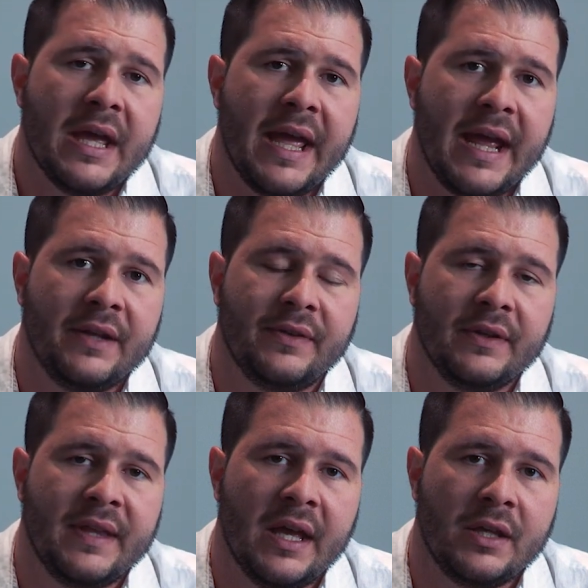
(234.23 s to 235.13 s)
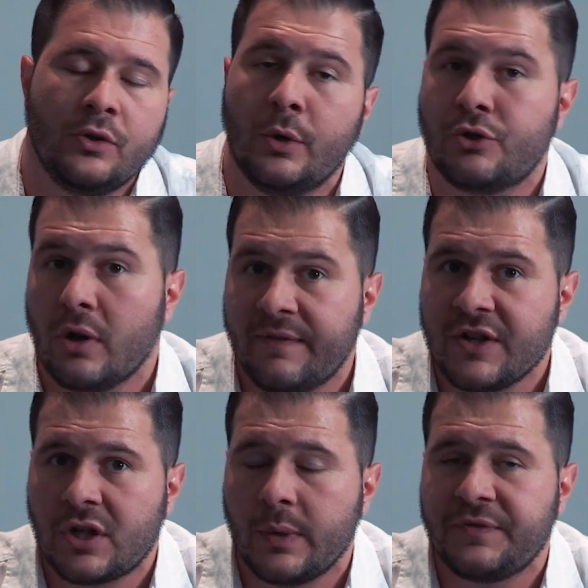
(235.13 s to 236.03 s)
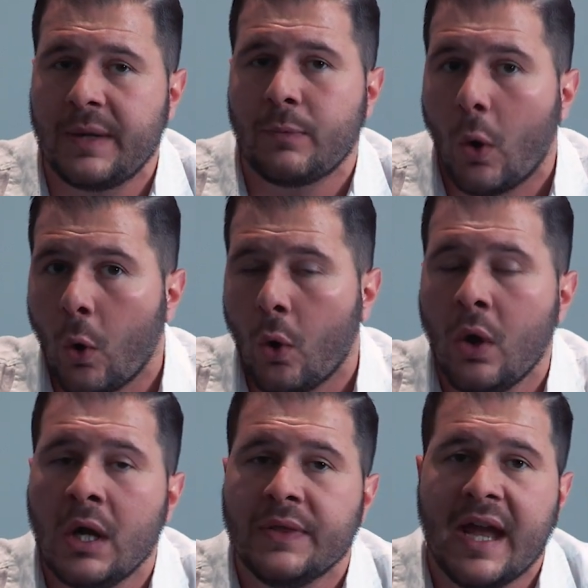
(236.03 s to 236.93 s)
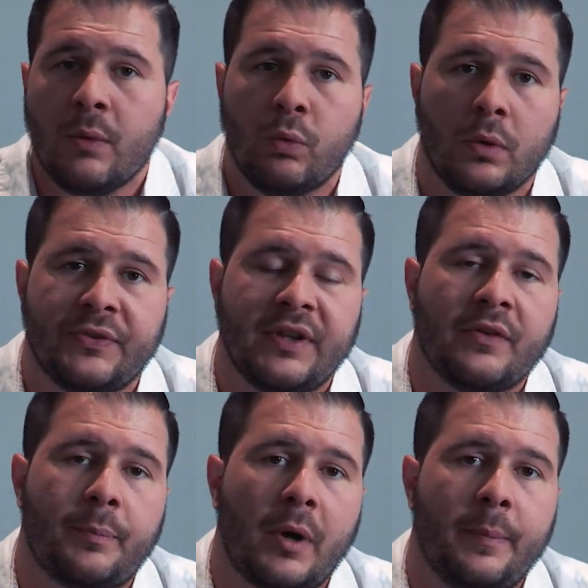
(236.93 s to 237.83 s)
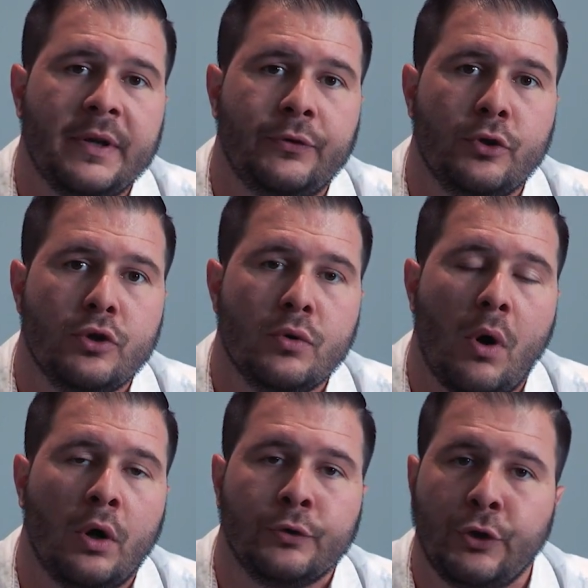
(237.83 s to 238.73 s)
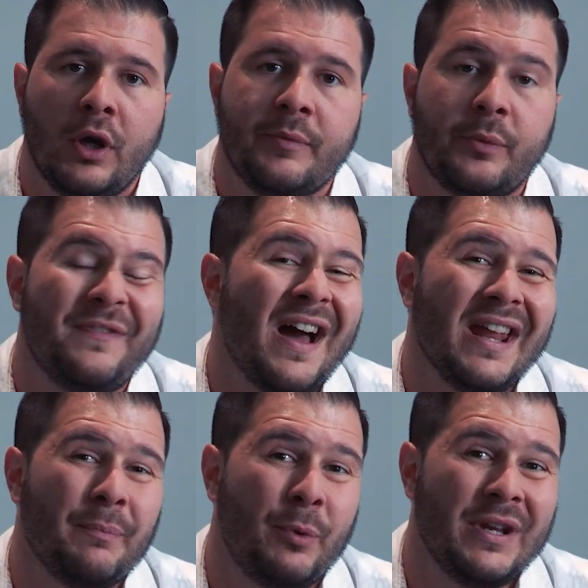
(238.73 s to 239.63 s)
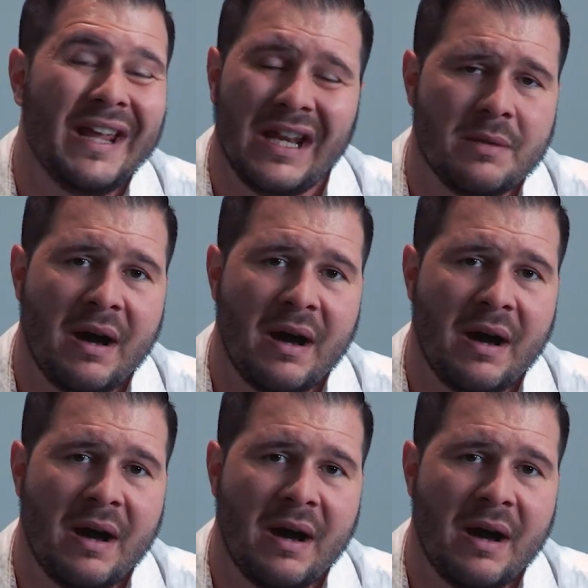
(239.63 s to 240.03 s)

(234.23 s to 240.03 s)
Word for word: and the, you do a joint venture with them or they will sell the property to you on terms without putting any